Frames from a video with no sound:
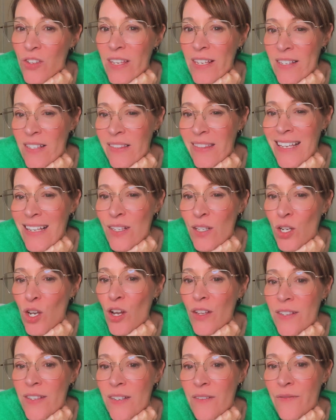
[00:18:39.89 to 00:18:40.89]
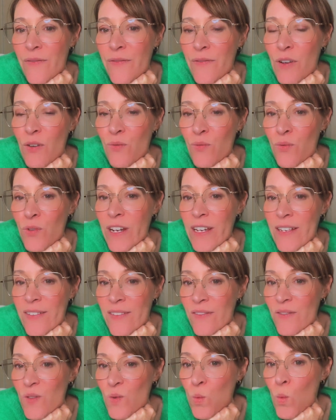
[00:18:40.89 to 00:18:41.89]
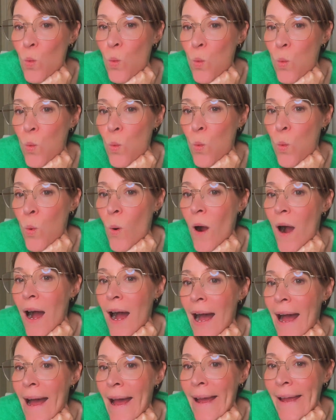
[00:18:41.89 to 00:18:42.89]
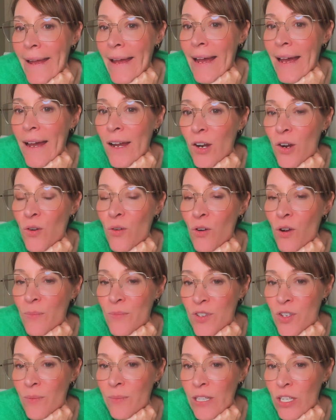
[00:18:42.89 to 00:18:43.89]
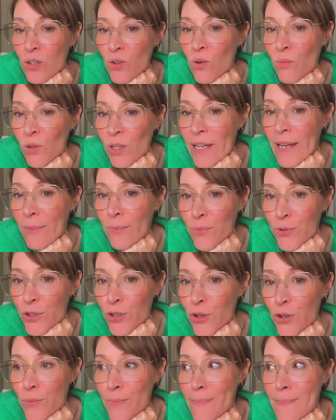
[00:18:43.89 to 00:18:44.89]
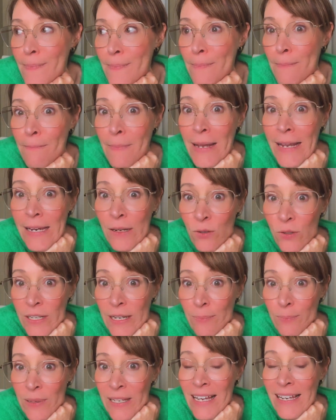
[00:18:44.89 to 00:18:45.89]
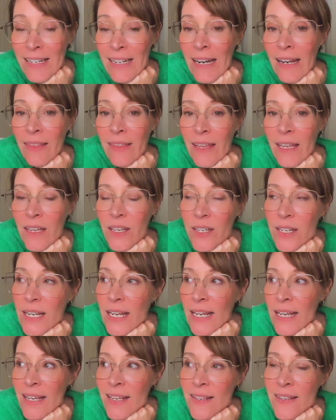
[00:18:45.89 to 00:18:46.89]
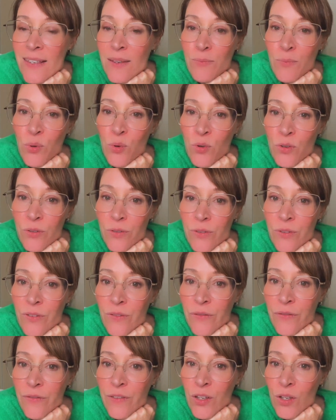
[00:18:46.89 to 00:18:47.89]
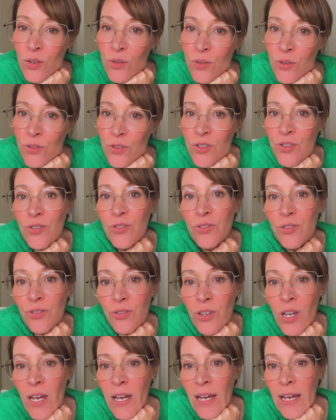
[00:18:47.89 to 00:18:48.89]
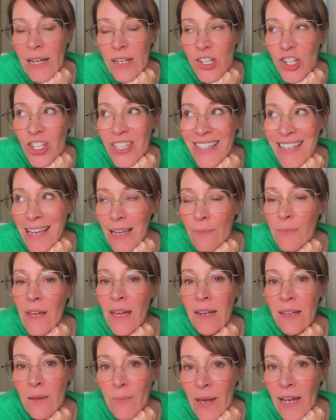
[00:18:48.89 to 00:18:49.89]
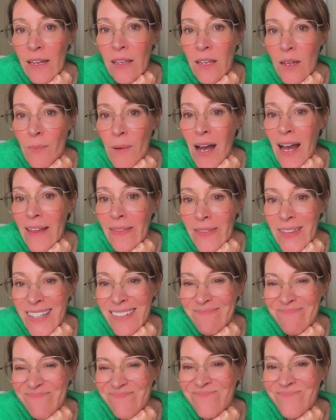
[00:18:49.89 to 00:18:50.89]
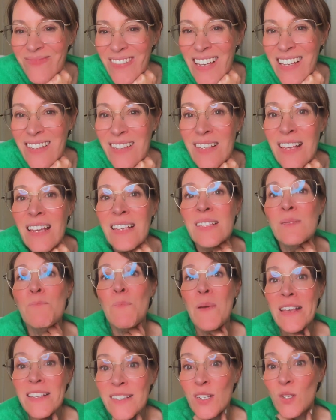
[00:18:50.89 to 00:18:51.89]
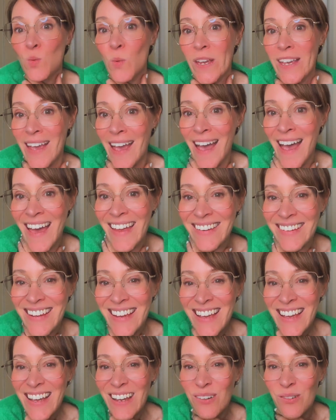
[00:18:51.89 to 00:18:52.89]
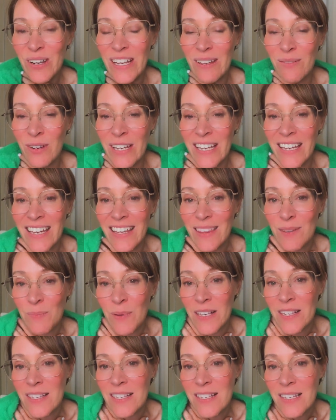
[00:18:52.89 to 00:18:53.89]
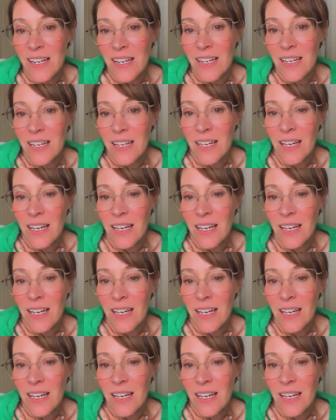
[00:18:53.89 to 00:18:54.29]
there's lots of reasons why a chromosomally normal embryo may not implant. And I think it is important for you to just keep that in the back of your mind, that as best as we can, we get the best